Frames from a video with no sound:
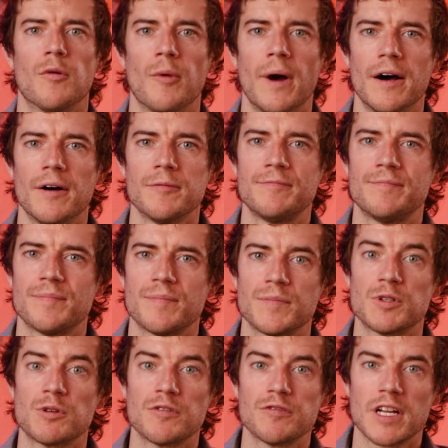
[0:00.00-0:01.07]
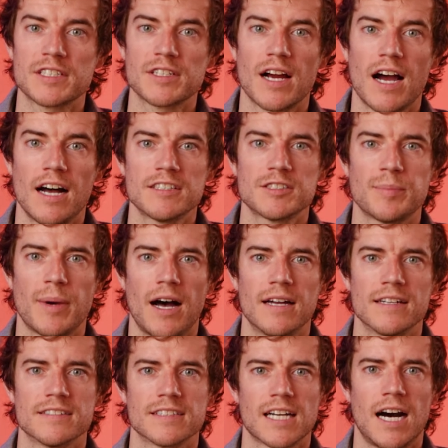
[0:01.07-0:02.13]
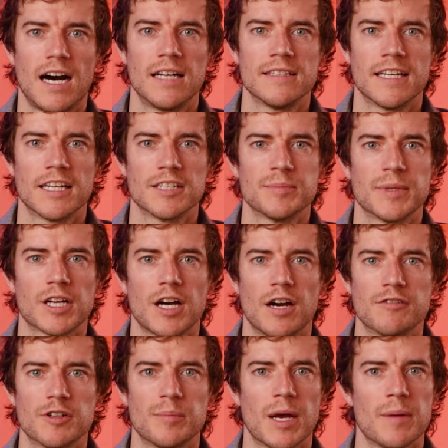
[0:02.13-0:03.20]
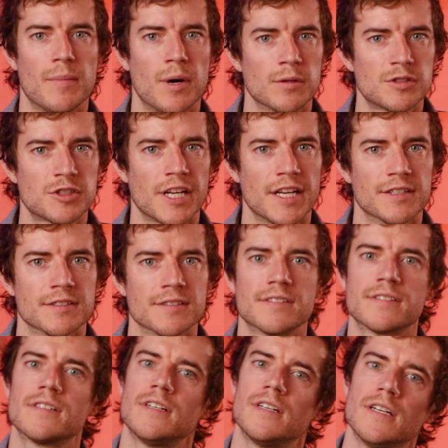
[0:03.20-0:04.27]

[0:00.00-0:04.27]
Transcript: Well, the reflector hotspot is a con that has been covered by most channels,